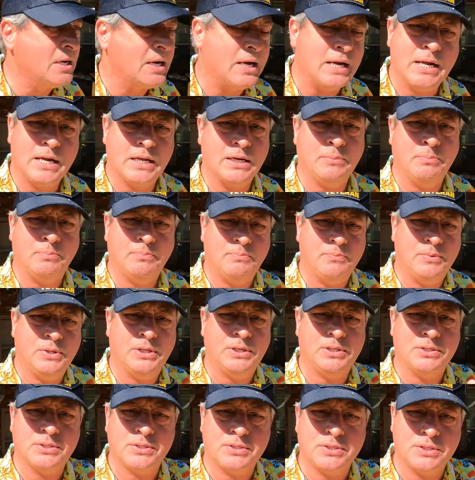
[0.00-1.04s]
I had a
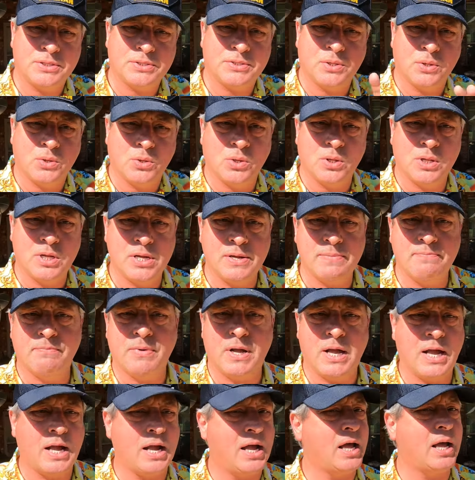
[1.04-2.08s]
this this whole un,
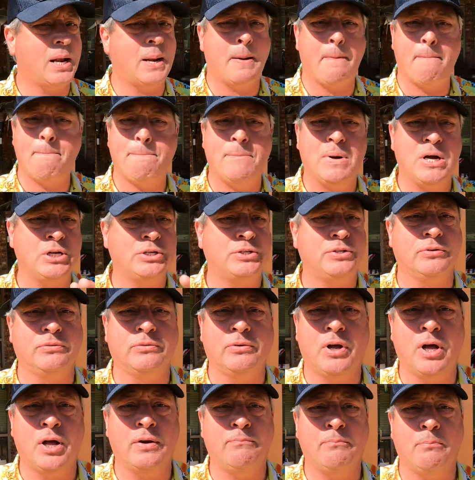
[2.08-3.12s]
I had a bunch of
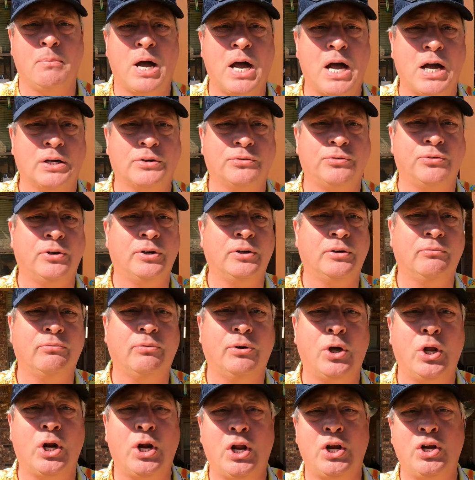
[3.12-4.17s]
unboxing
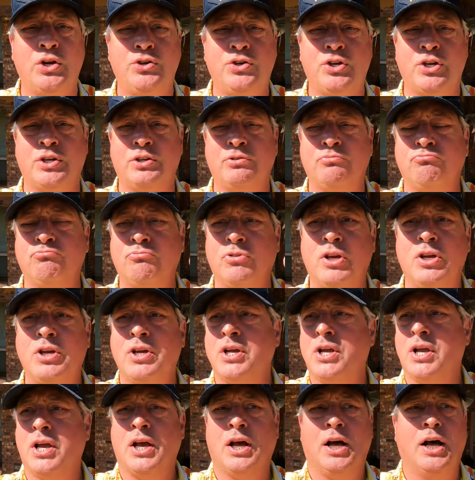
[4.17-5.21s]
footage and
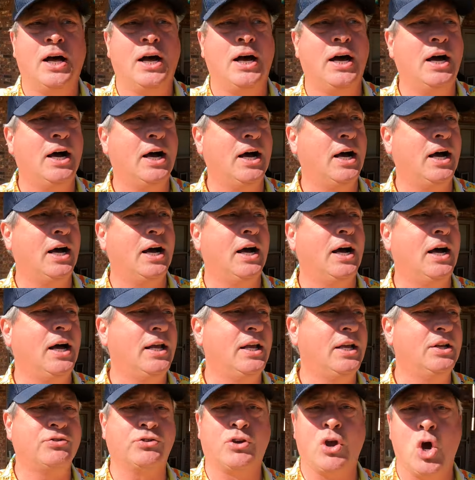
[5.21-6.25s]
uh,
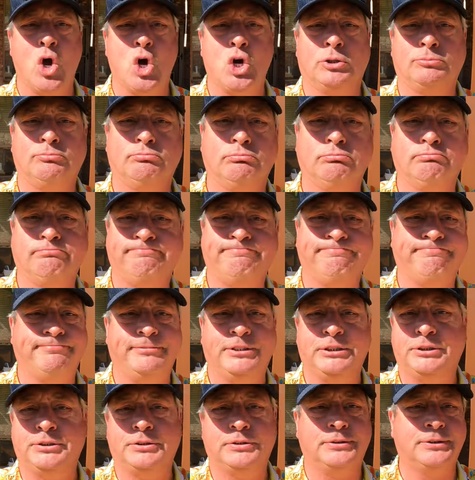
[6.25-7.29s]
it's gone.
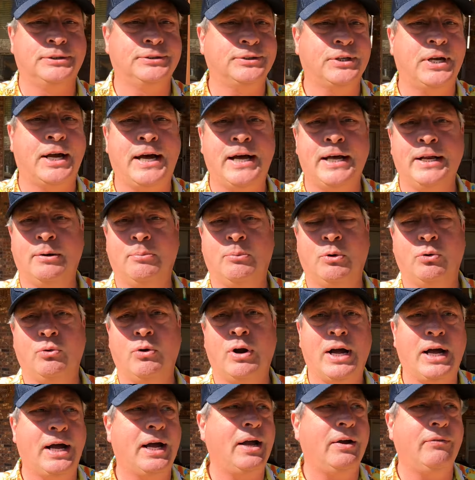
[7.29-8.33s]
This this item
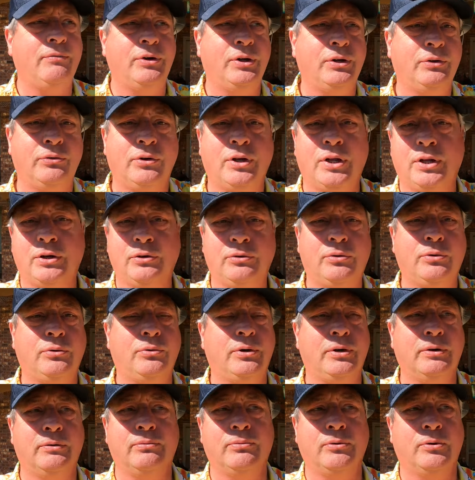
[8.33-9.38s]
arrived in, in two
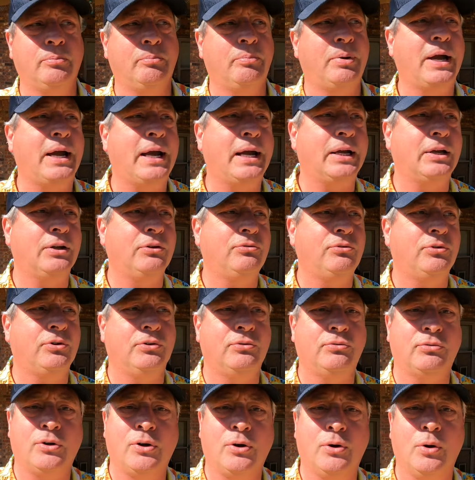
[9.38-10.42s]
different
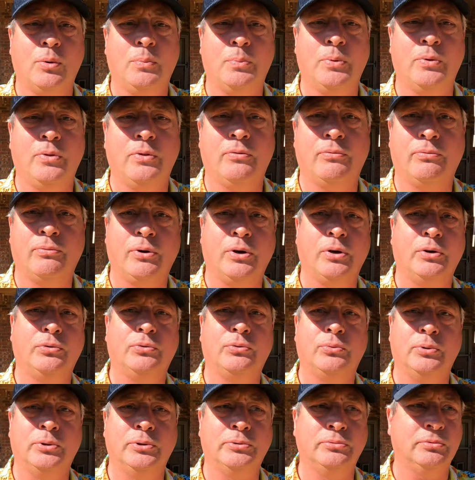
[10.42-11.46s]
packages. I opened the
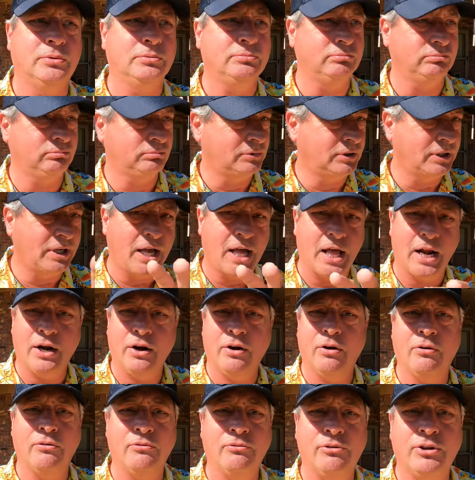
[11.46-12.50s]
first one, got
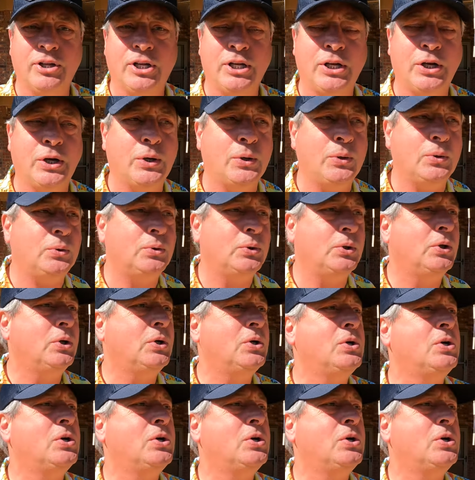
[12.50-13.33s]
it on video